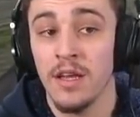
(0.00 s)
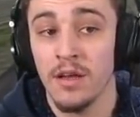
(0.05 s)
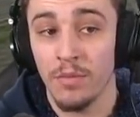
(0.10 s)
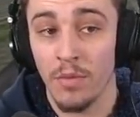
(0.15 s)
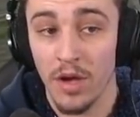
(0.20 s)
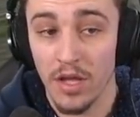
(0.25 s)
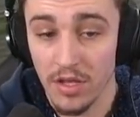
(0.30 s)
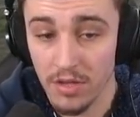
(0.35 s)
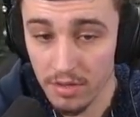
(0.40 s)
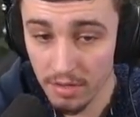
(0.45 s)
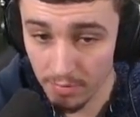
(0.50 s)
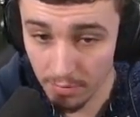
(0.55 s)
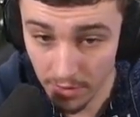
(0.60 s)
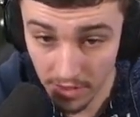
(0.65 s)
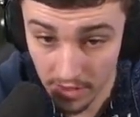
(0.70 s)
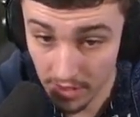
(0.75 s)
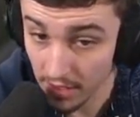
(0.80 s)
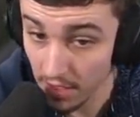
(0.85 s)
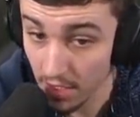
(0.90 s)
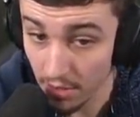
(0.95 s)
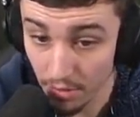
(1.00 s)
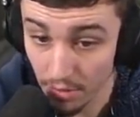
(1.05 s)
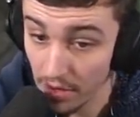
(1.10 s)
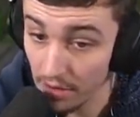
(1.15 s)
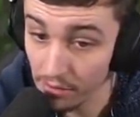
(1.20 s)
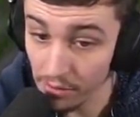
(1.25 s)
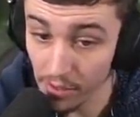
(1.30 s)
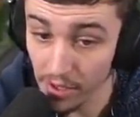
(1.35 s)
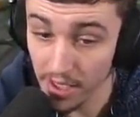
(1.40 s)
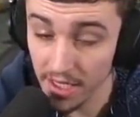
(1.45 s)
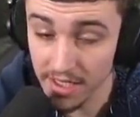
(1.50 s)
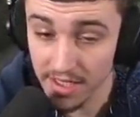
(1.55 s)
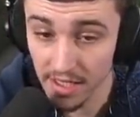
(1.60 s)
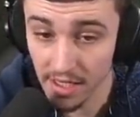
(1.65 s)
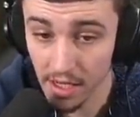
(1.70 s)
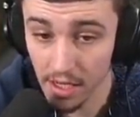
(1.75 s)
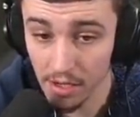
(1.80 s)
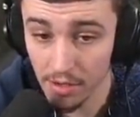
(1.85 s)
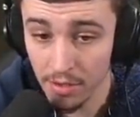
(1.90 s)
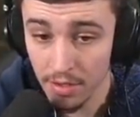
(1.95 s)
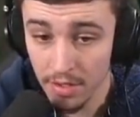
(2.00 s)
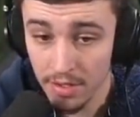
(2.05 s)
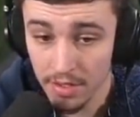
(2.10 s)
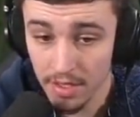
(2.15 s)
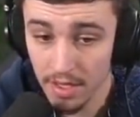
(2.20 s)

where we can go wherever we need to go